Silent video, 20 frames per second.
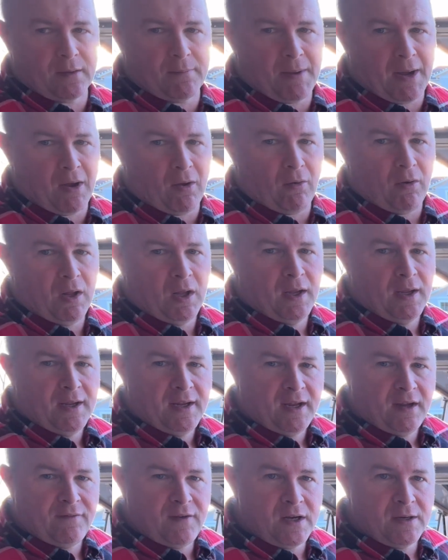about
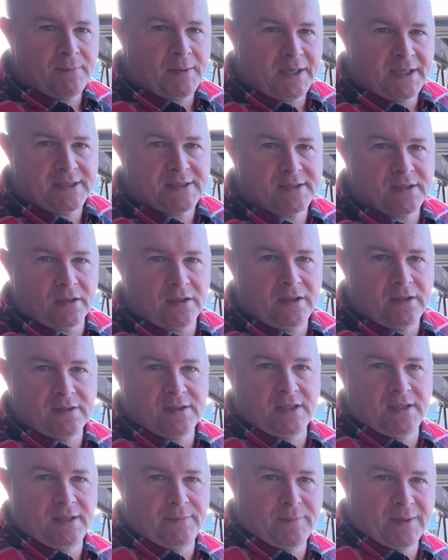if anybody is still
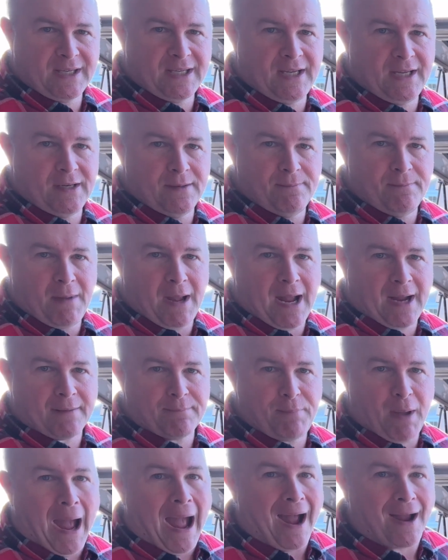using the Makita
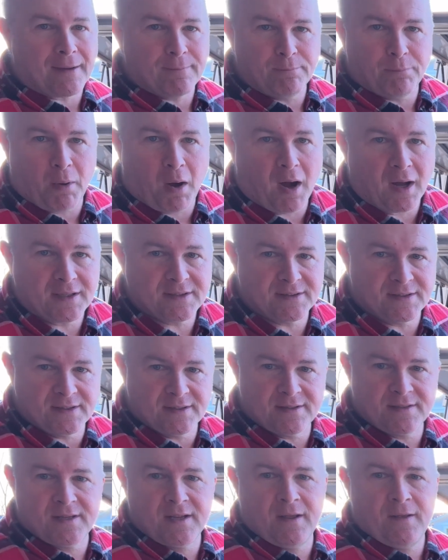MAKPAC
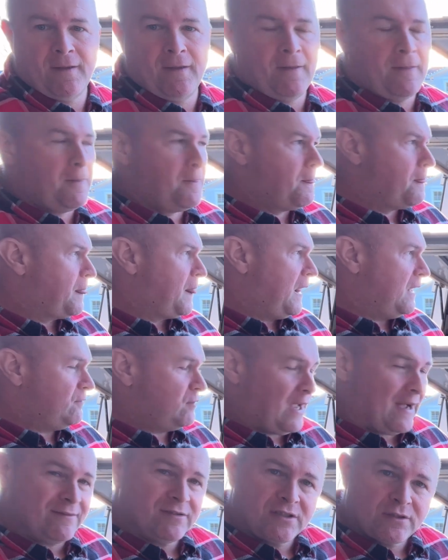boxes, if you
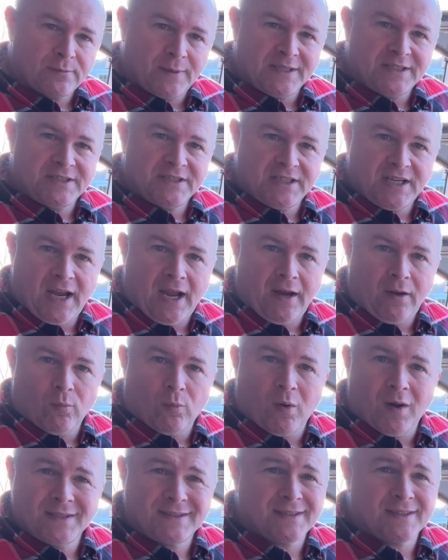haven't switched yet,
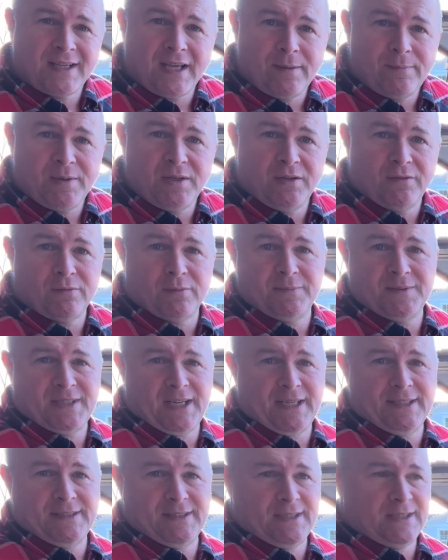what's keeping you from
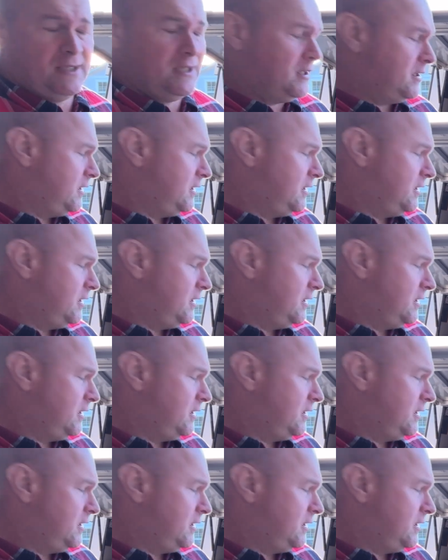changing?